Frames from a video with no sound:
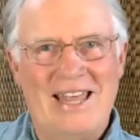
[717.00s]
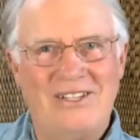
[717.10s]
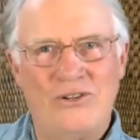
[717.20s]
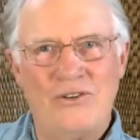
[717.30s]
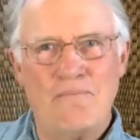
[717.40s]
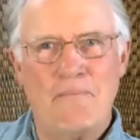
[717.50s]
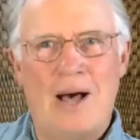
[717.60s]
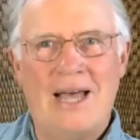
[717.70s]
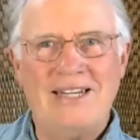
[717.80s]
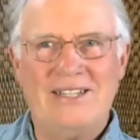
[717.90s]
That sort of
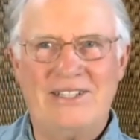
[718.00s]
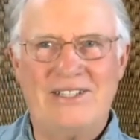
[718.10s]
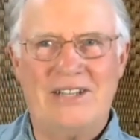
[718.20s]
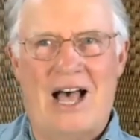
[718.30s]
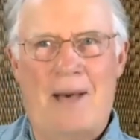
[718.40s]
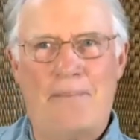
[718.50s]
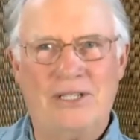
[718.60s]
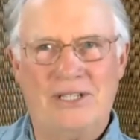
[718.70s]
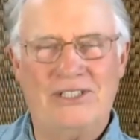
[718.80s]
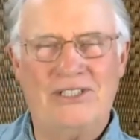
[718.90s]
mindless
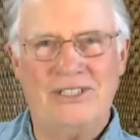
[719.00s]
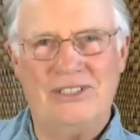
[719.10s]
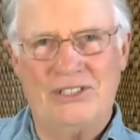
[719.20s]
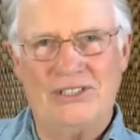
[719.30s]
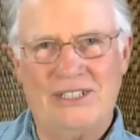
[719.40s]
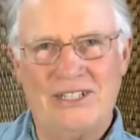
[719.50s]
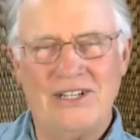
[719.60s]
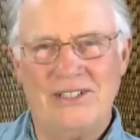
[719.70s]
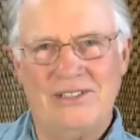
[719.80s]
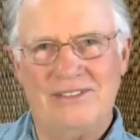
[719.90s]
opposition just
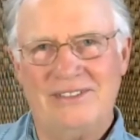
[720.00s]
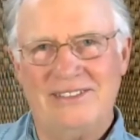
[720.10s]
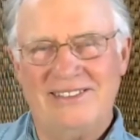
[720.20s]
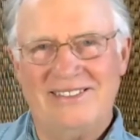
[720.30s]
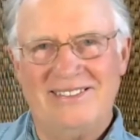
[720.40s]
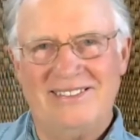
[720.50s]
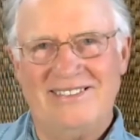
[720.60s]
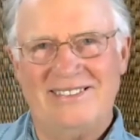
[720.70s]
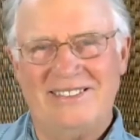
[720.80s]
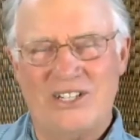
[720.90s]
isn't
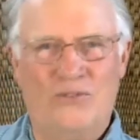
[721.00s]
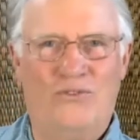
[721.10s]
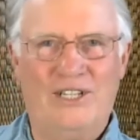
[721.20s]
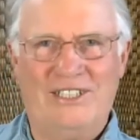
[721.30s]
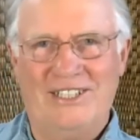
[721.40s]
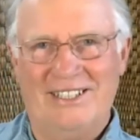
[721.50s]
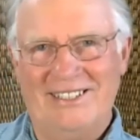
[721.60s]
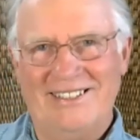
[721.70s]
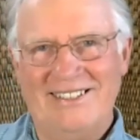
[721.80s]
sufficient